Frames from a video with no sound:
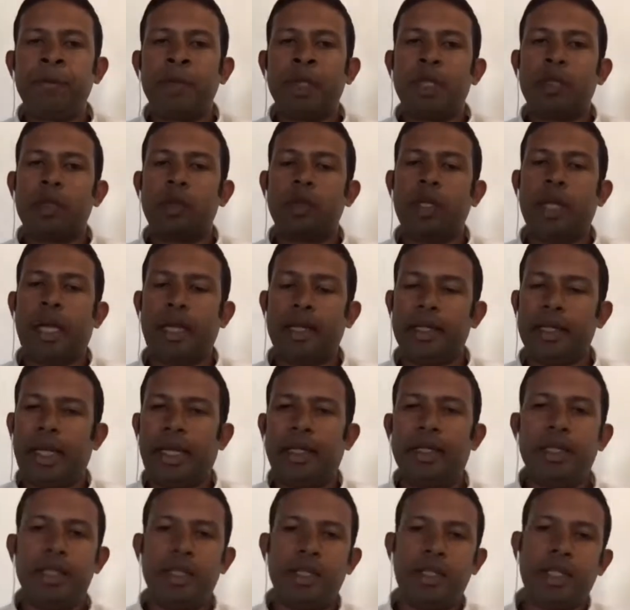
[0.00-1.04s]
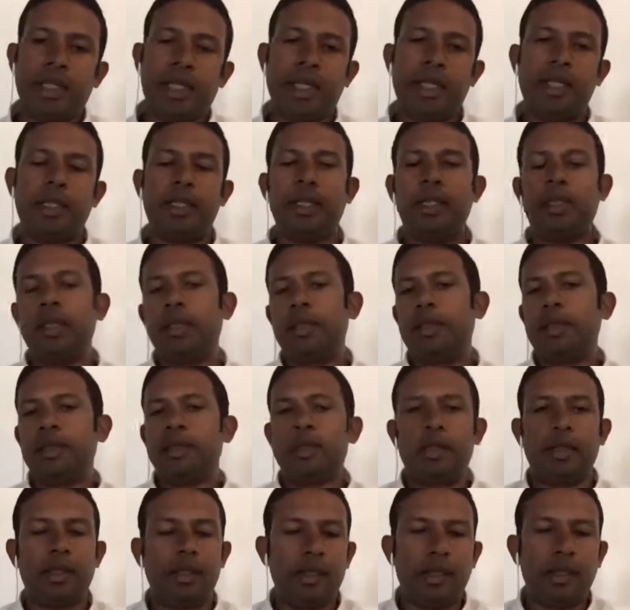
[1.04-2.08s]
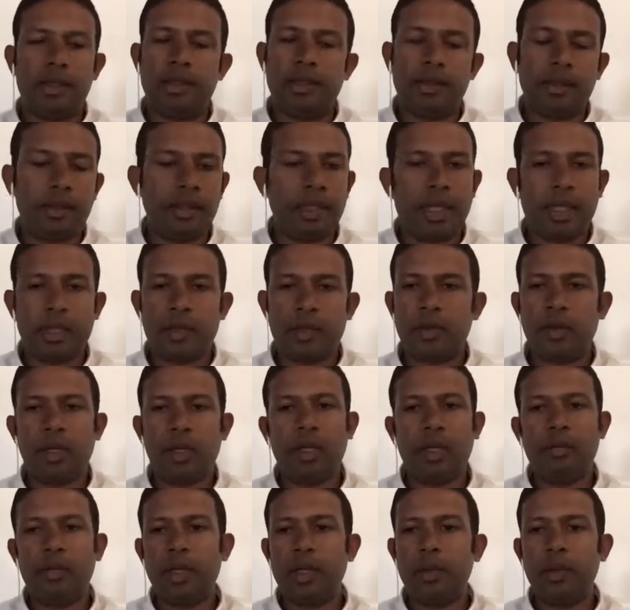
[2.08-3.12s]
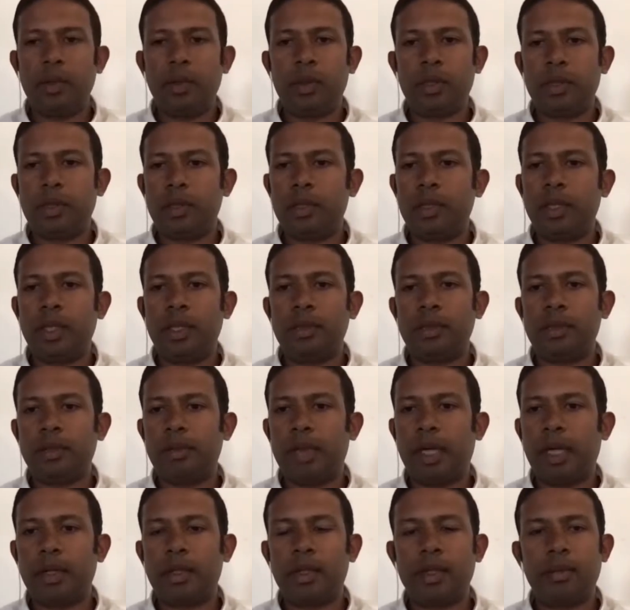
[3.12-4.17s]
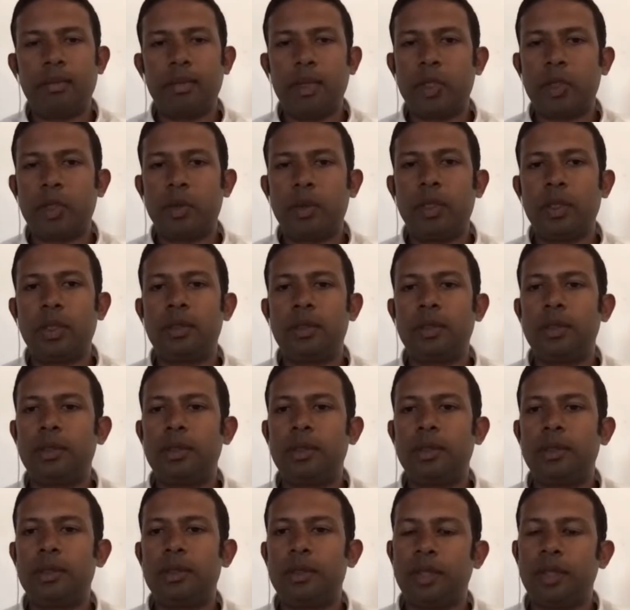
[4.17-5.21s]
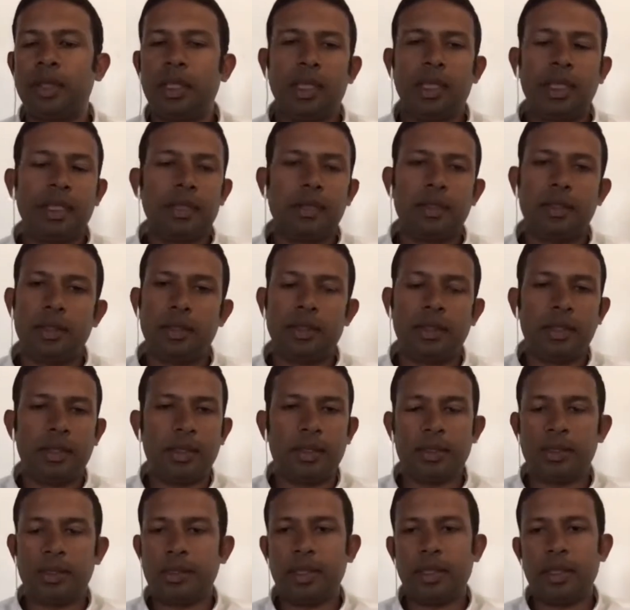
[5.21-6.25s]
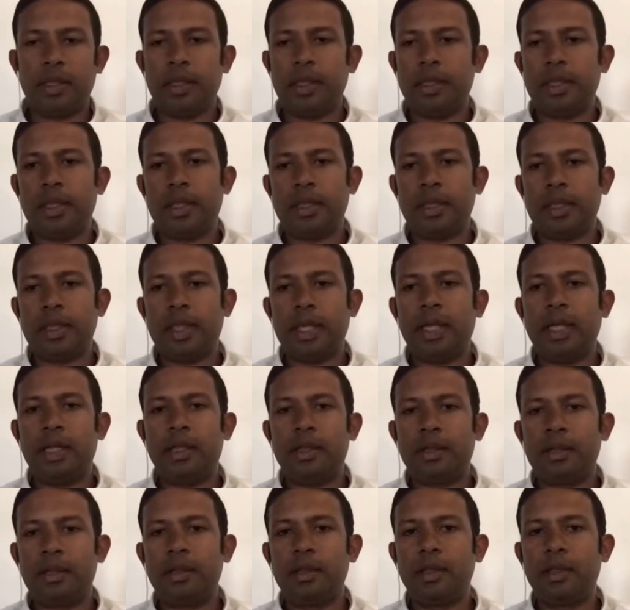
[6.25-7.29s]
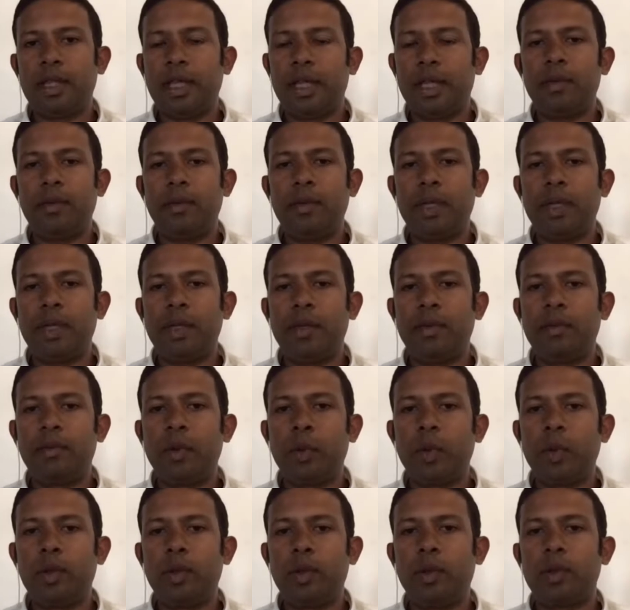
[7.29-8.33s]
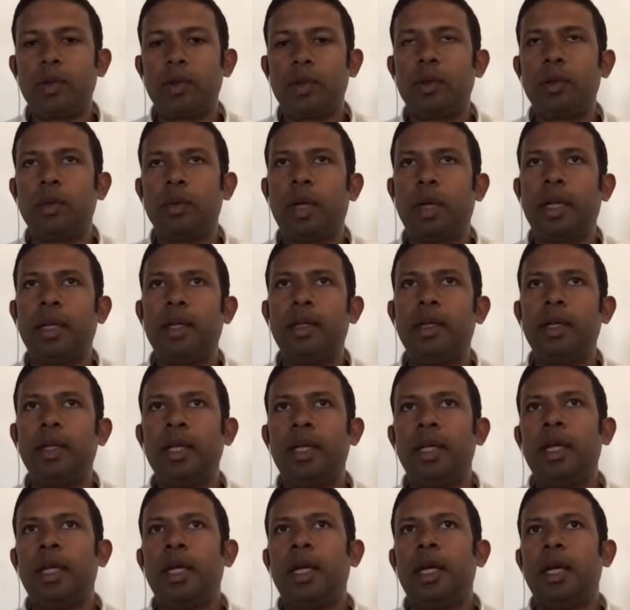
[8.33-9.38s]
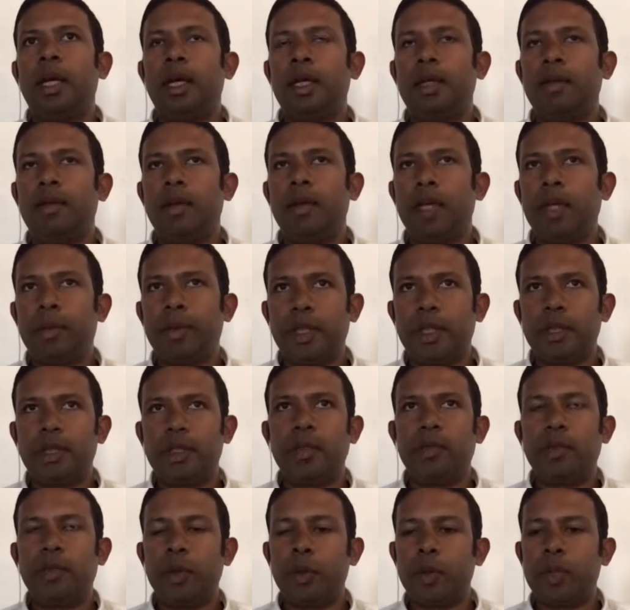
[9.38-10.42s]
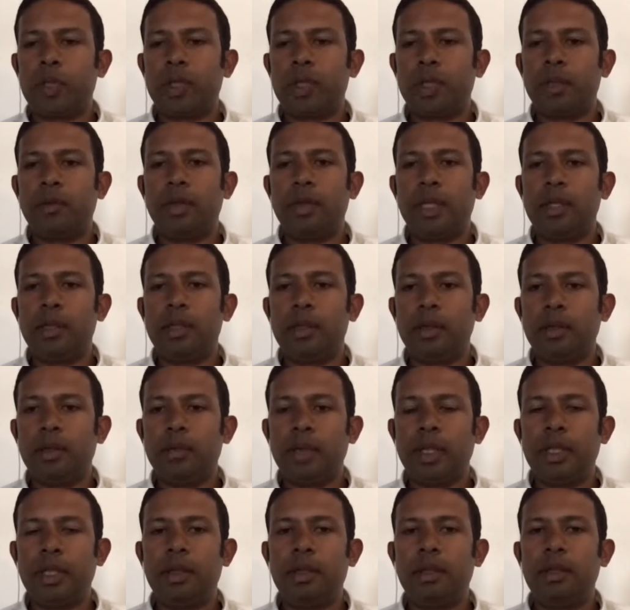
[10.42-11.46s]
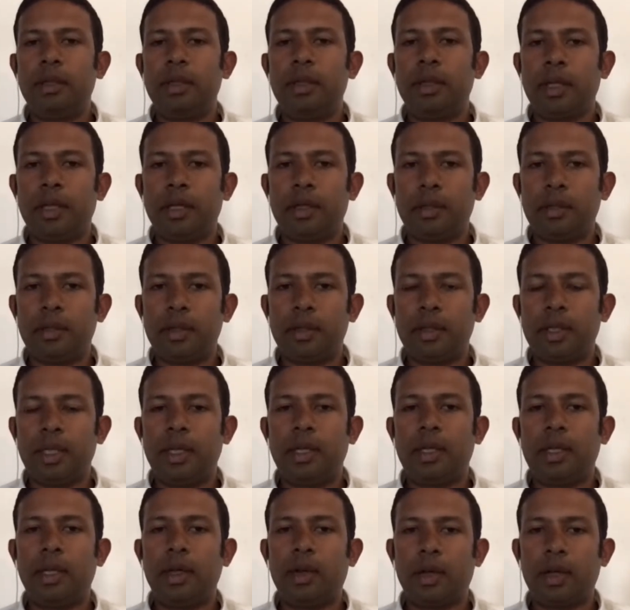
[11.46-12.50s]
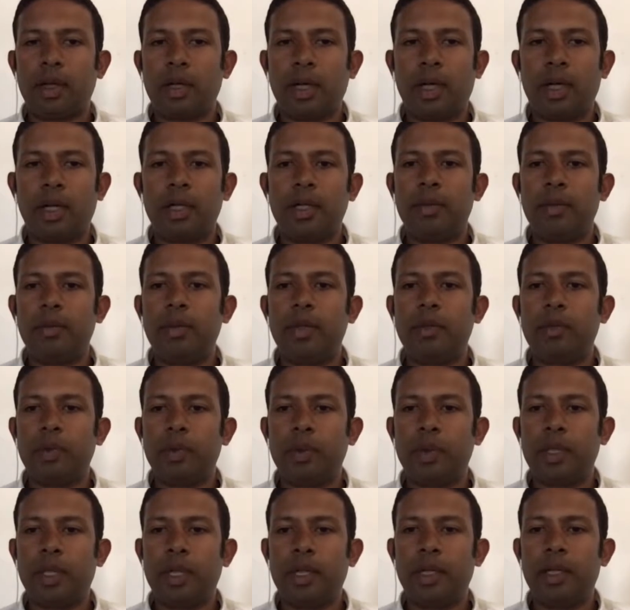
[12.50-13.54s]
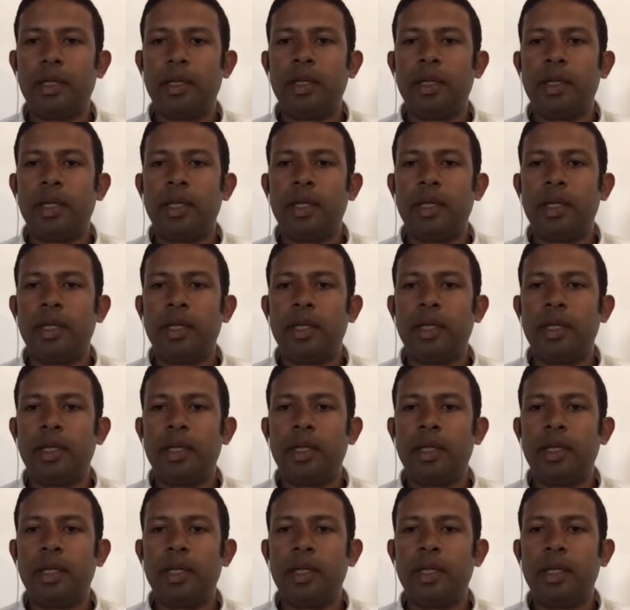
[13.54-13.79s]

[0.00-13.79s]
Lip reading: So that is changing. This is a natural evolution as the market matures. This is just a stage that we would go through, and developers in future will think a lot harder before they